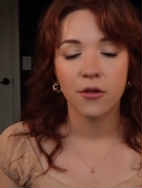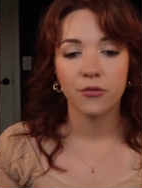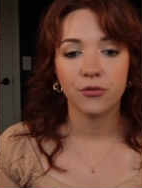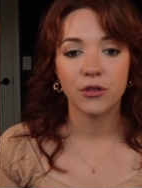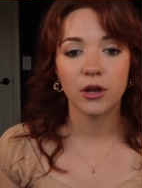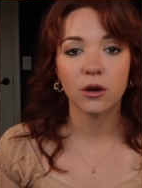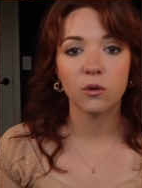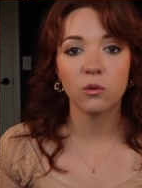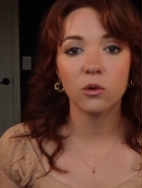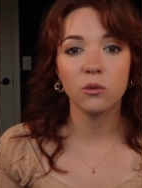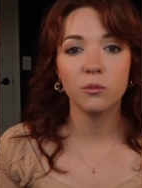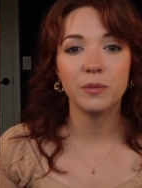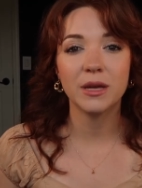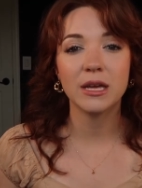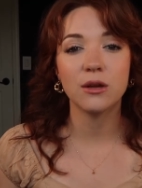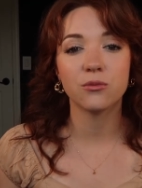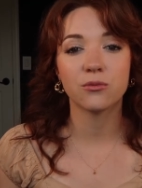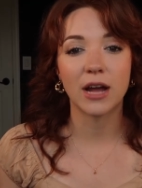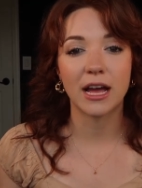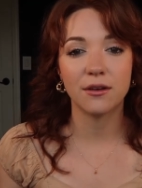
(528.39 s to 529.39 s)
there will
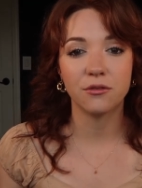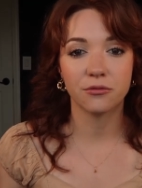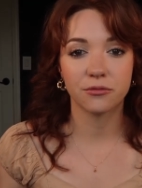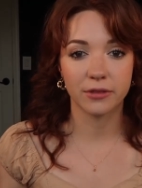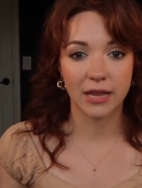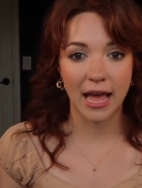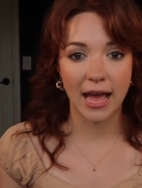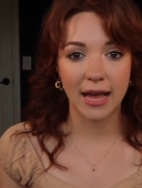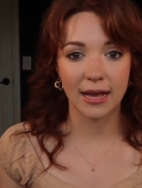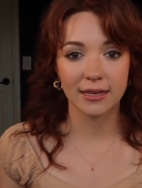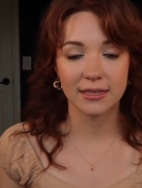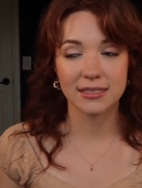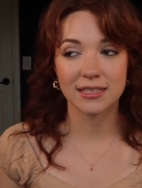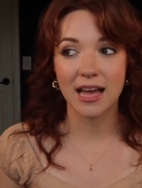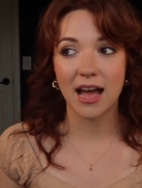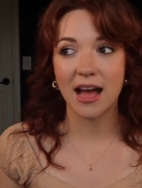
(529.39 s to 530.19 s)
be red flags.